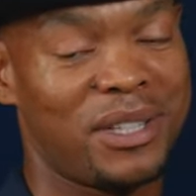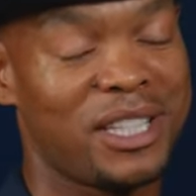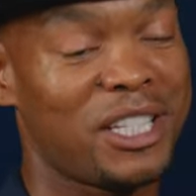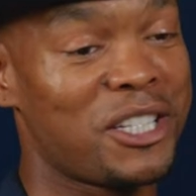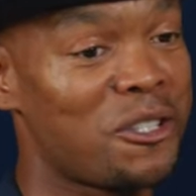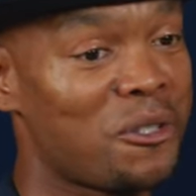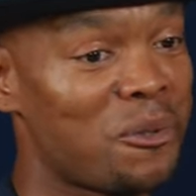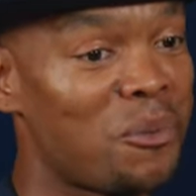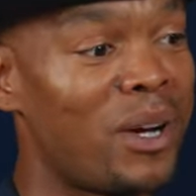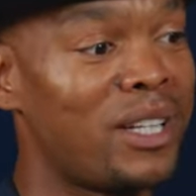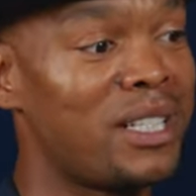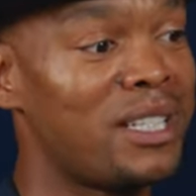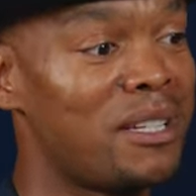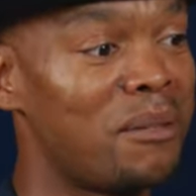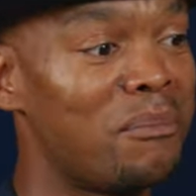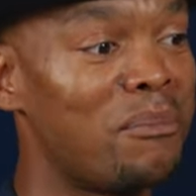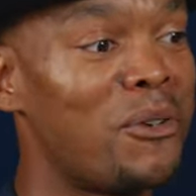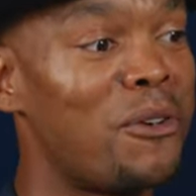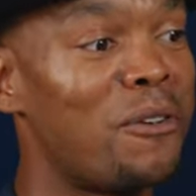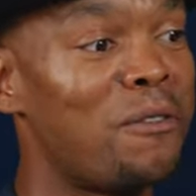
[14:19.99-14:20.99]
just
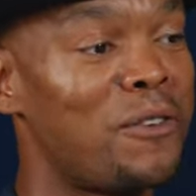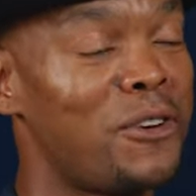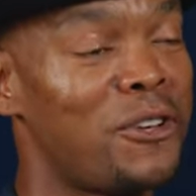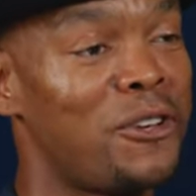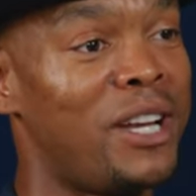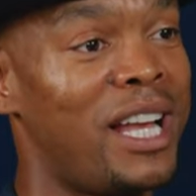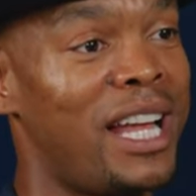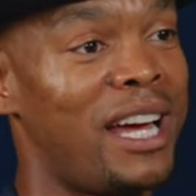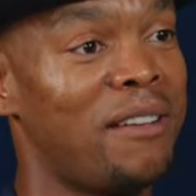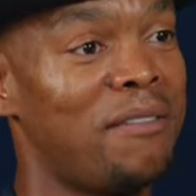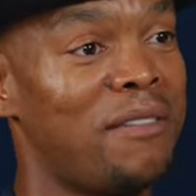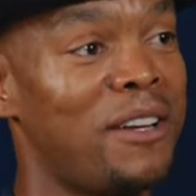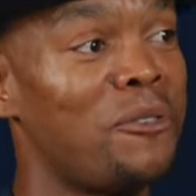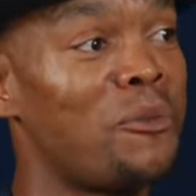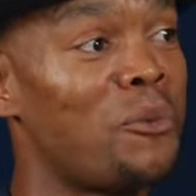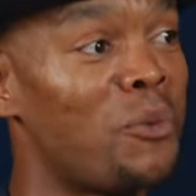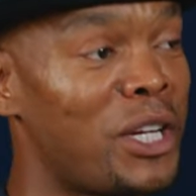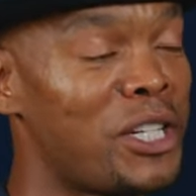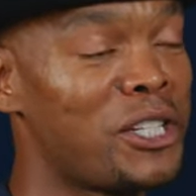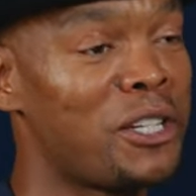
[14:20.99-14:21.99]
wanting more for your life
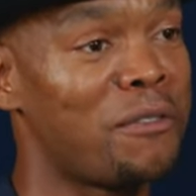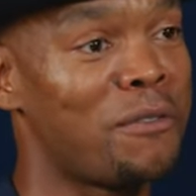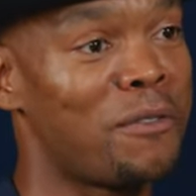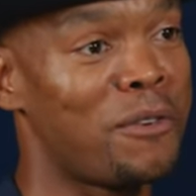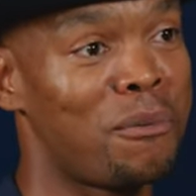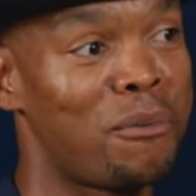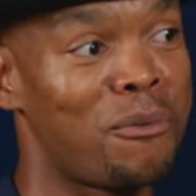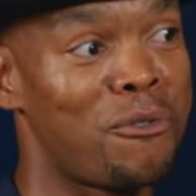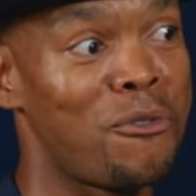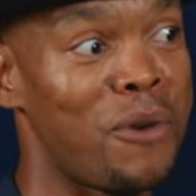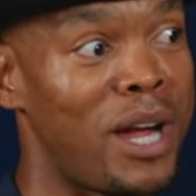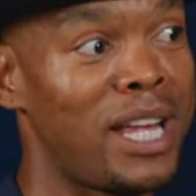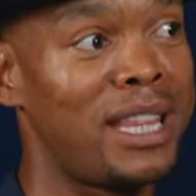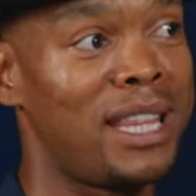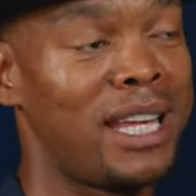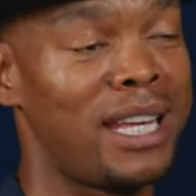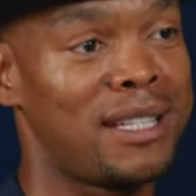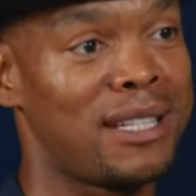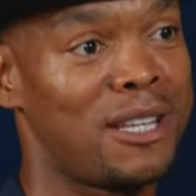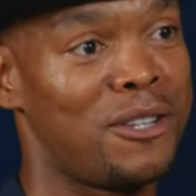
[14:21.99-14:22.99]
and wishing for great
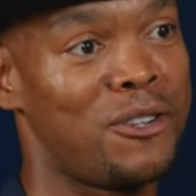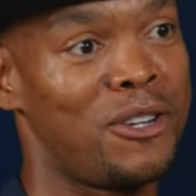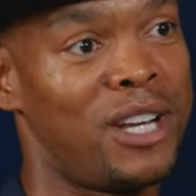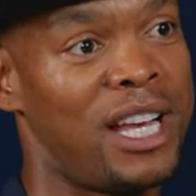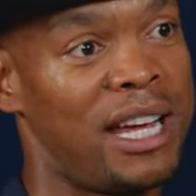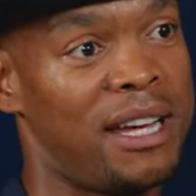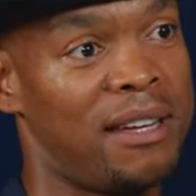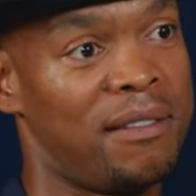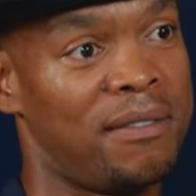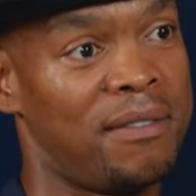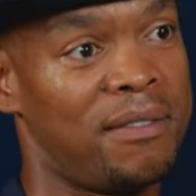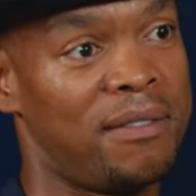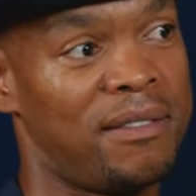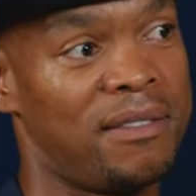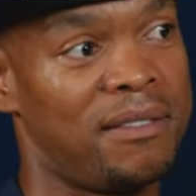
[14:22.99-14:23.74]
things in your life.